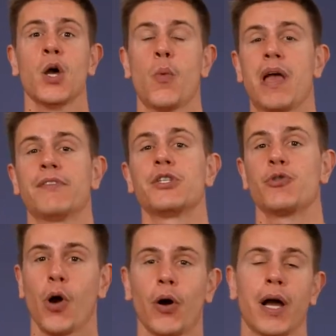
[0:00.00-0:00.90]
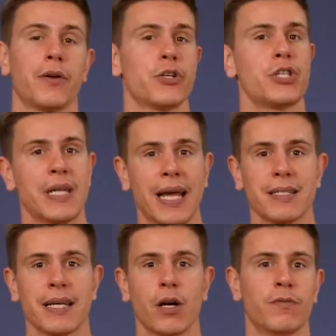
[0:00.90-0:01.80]
we have a strong
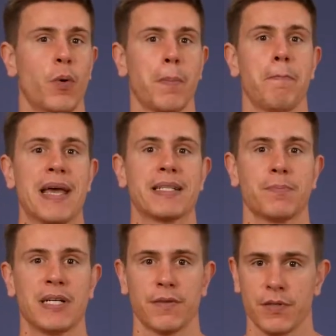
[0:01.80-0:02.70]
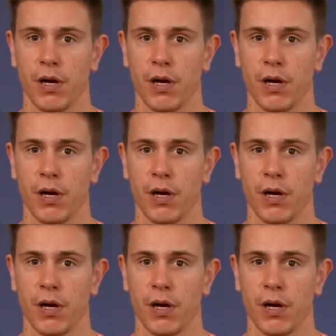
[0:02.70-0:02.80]
understanding of what makes a piece of